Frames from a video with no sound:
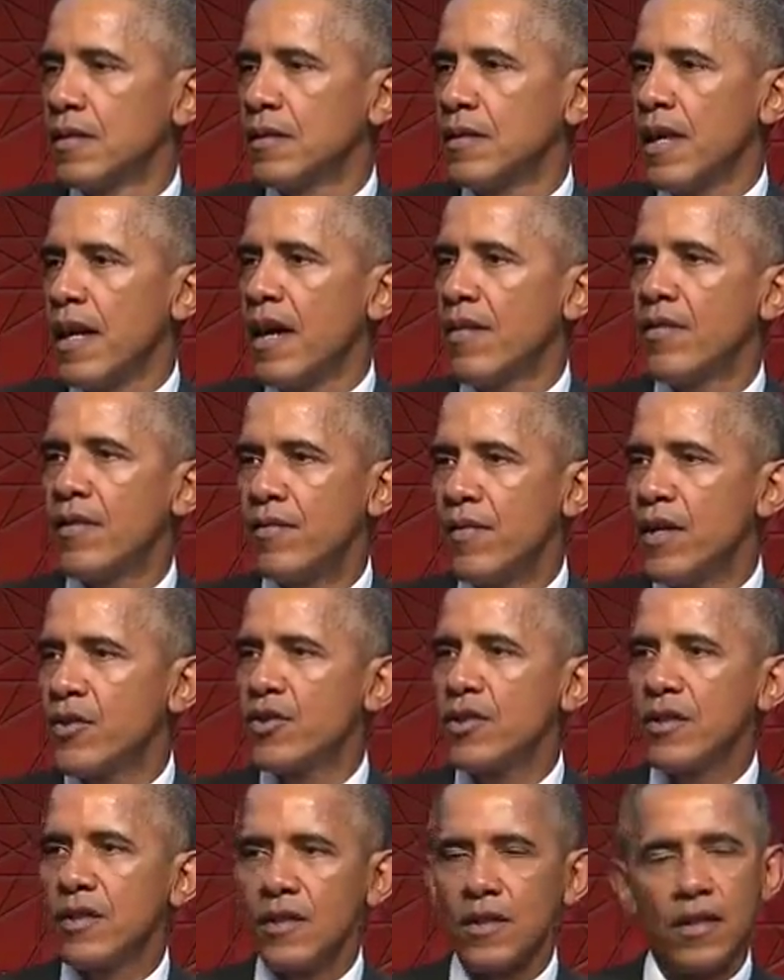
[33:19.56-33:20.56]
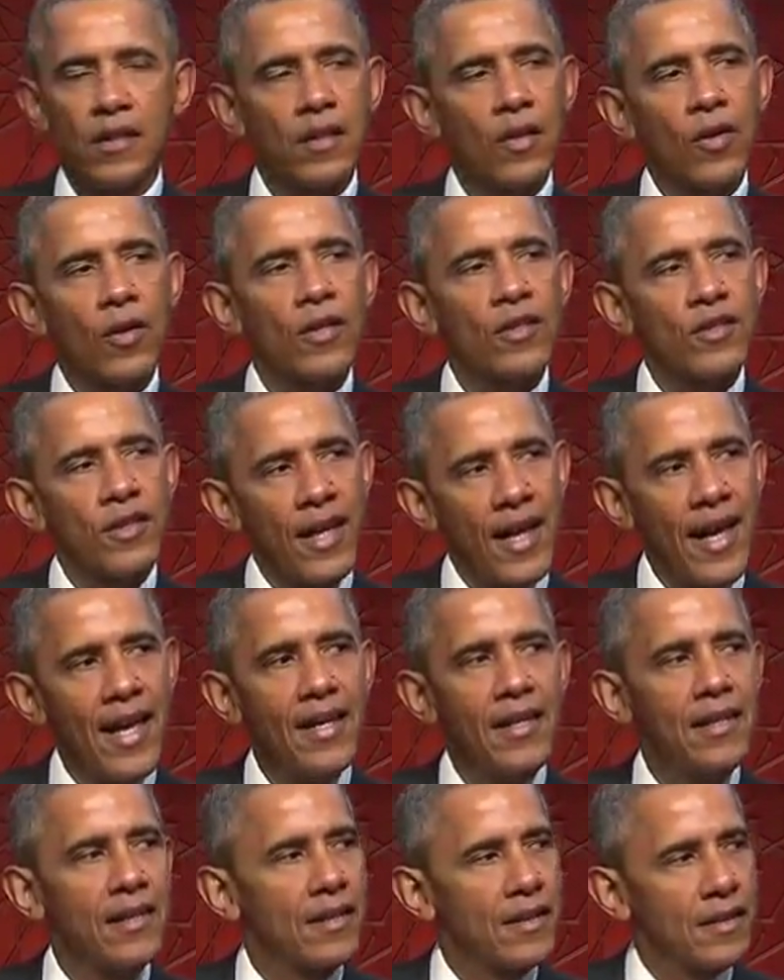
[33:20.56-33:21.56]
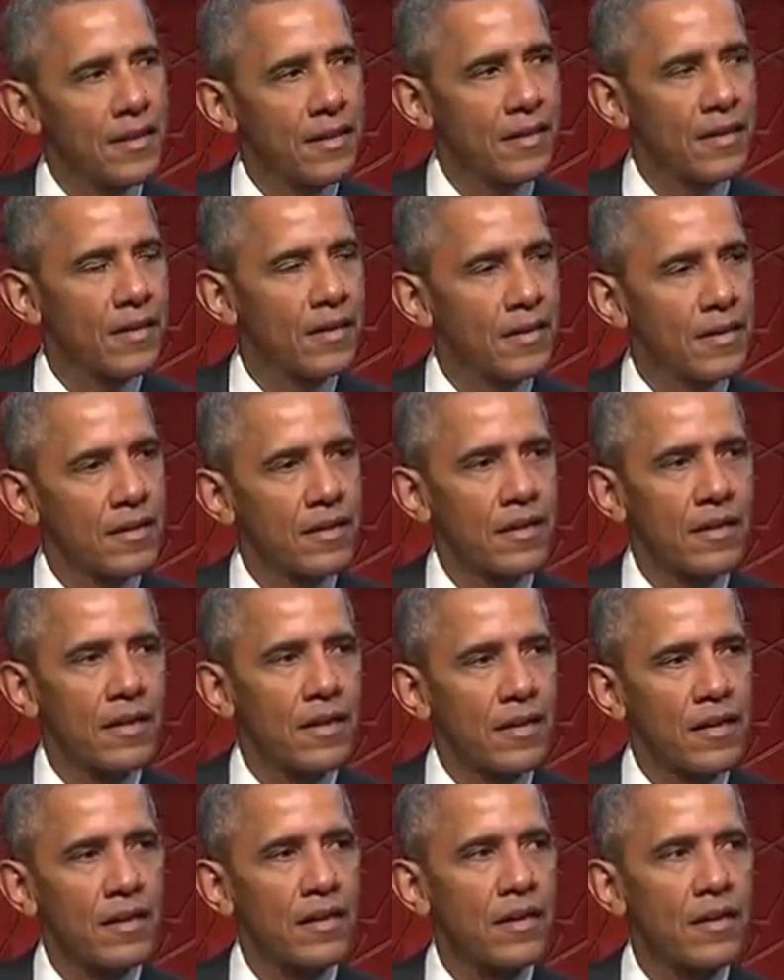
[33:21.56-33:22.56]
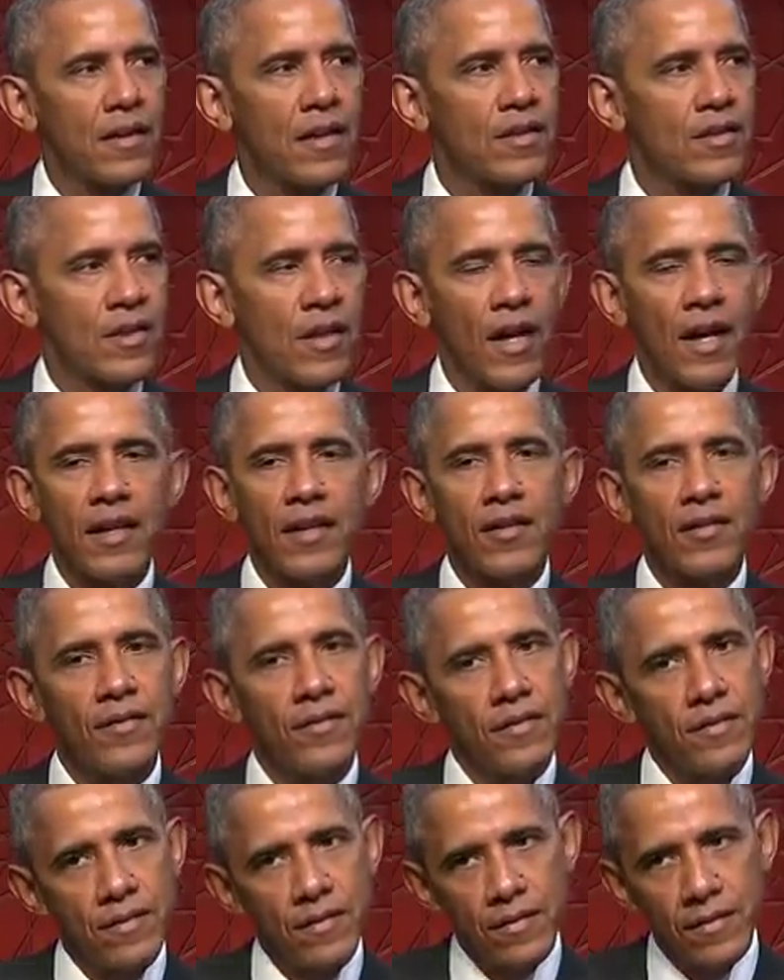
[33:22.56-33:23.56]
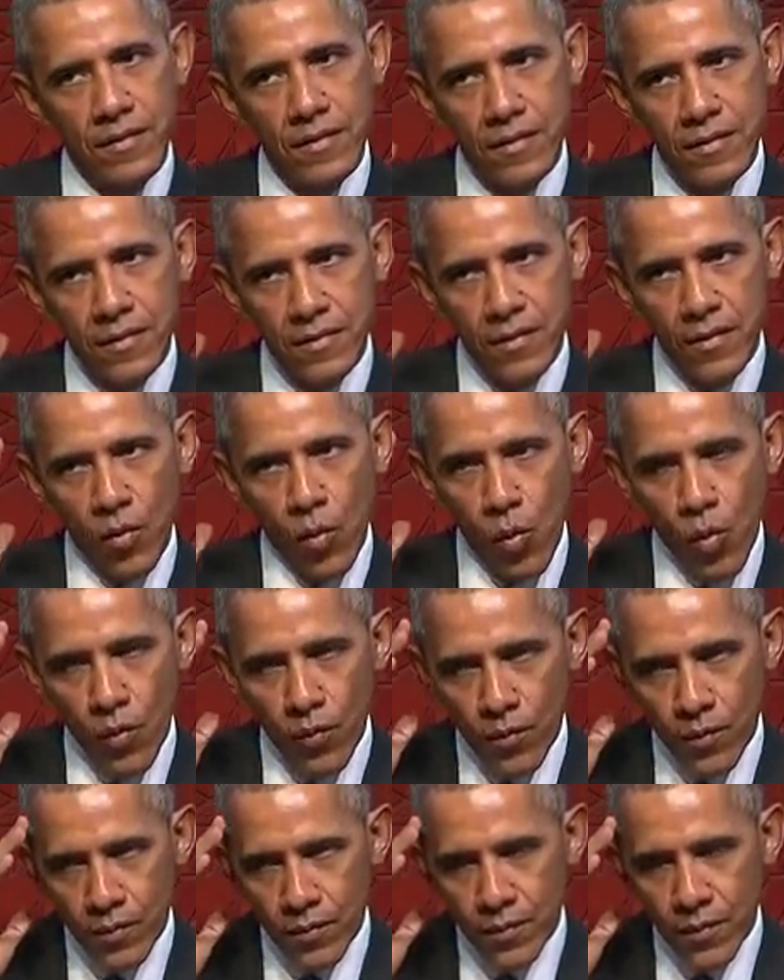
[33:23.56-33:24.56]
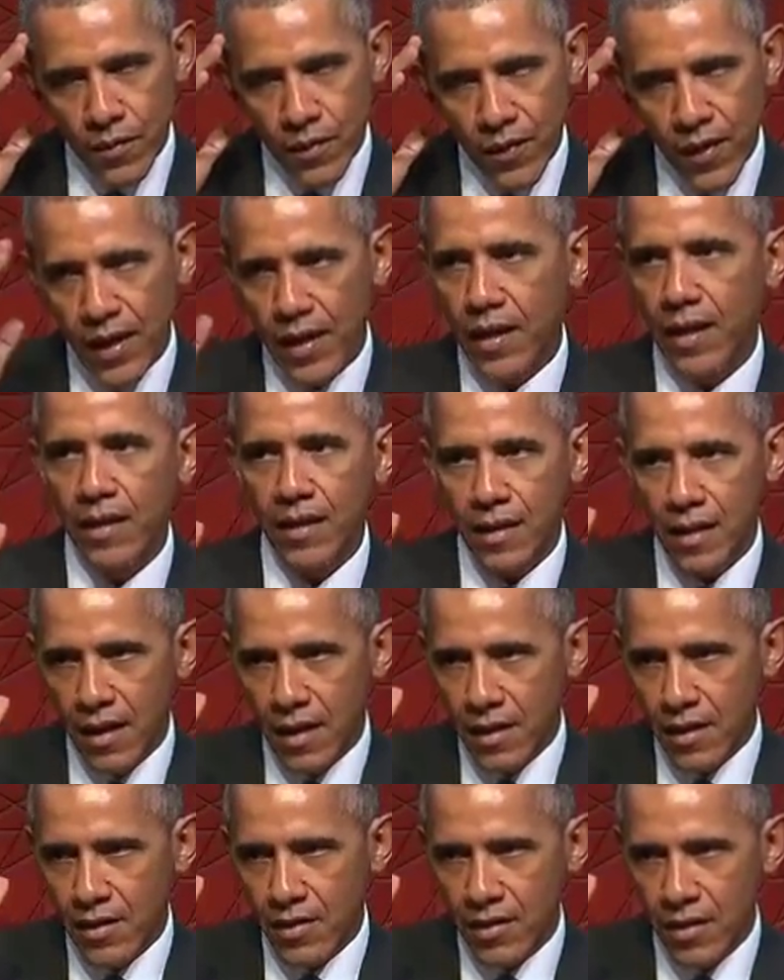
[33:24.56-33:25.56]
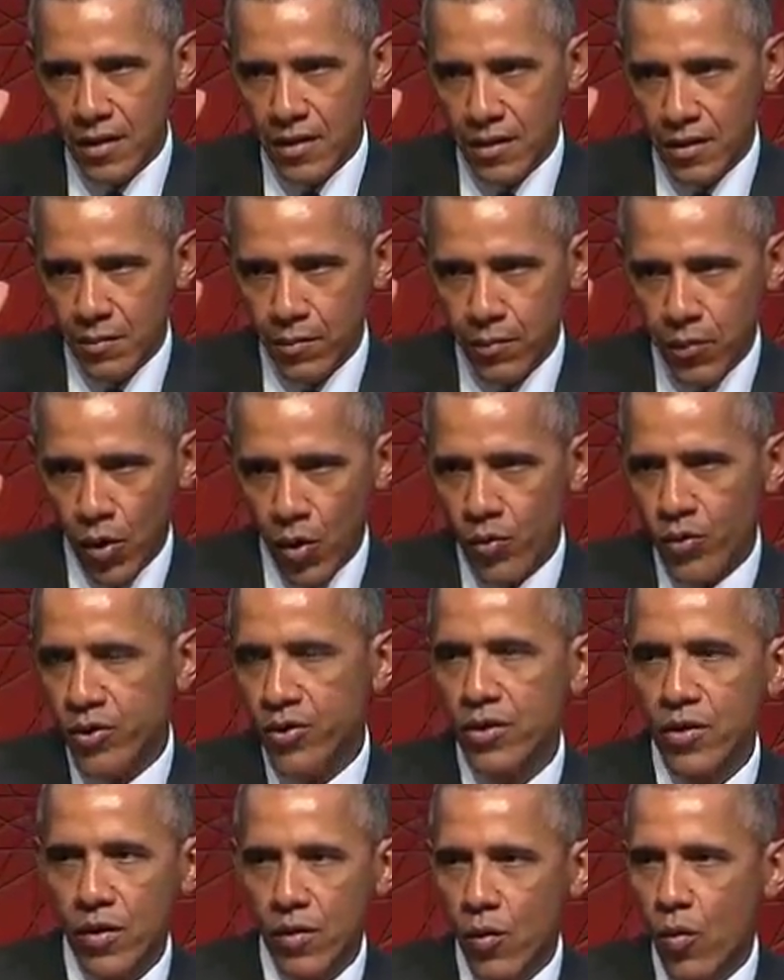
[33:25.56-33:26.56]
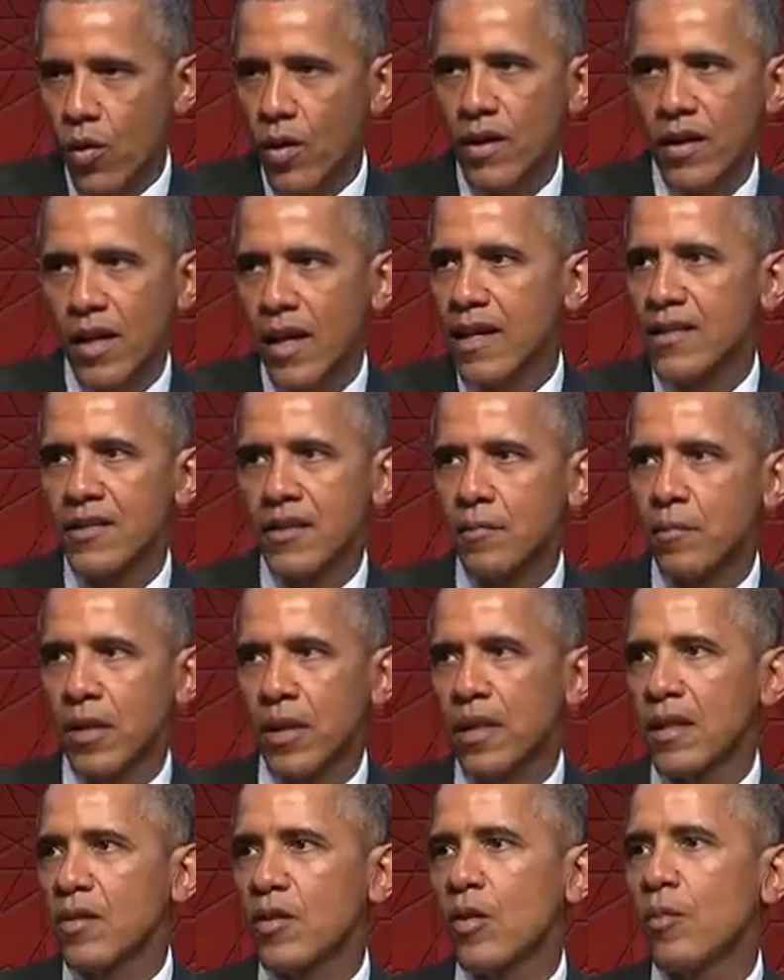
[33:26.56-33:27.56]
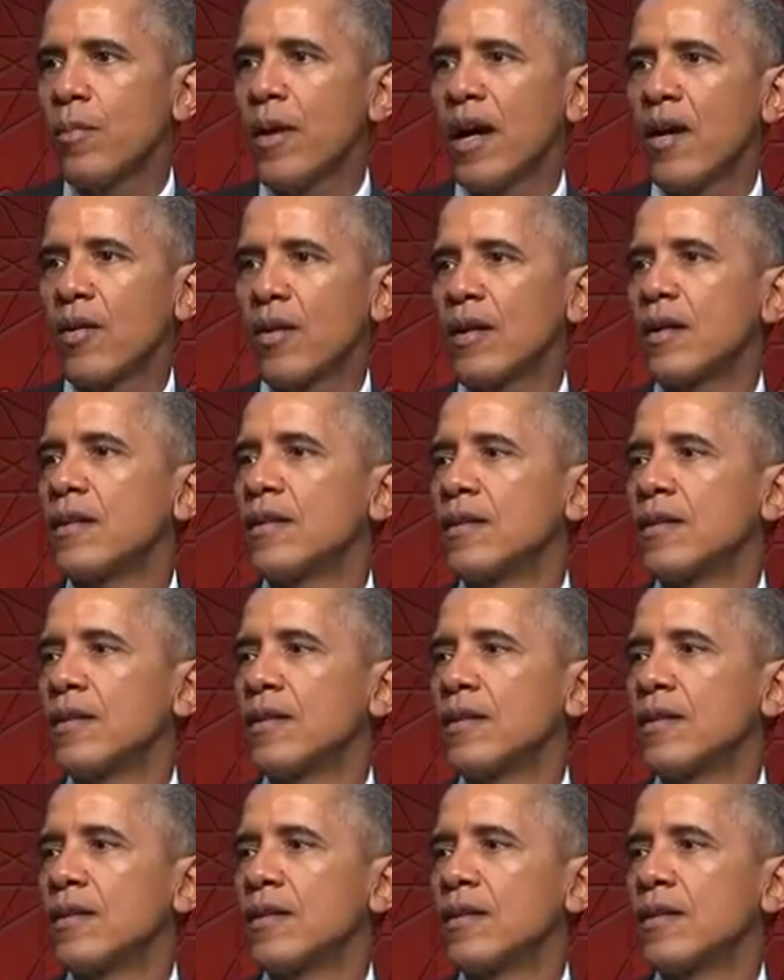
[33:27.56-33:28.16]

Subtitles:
to have the vision and the courage to end this kind of thinking and this approach to organizing political power.